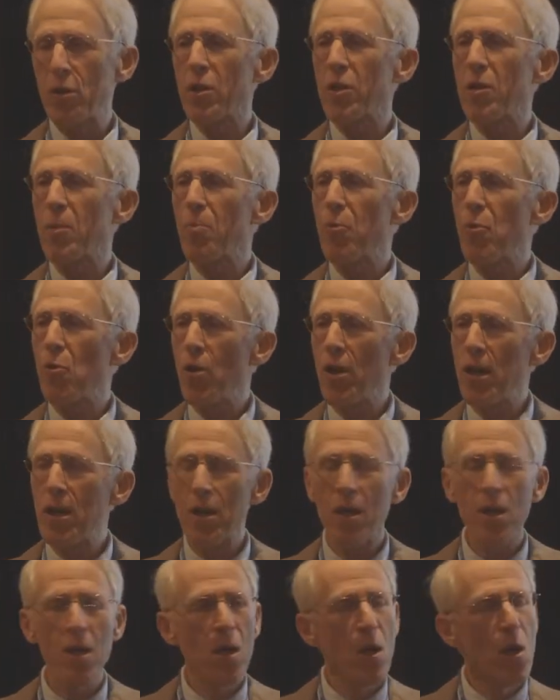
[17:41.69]
to the
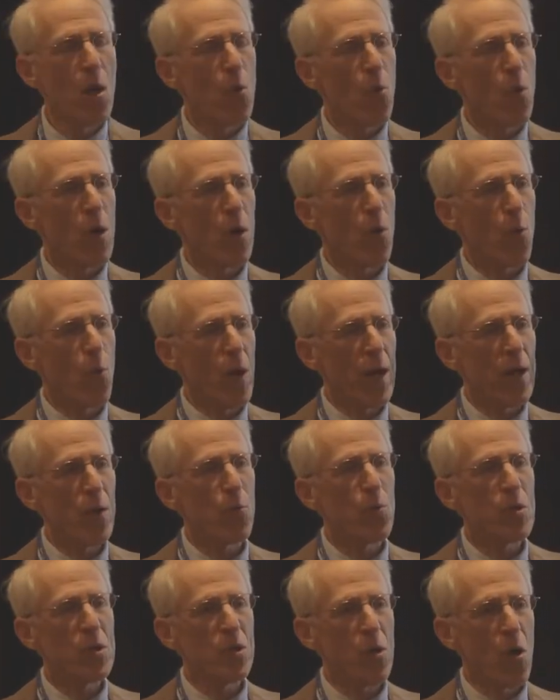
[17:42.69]
point where when
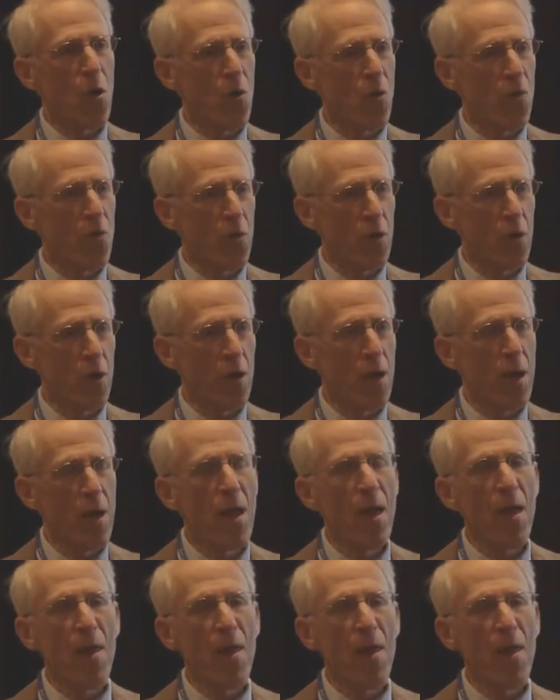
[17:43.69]
it was over,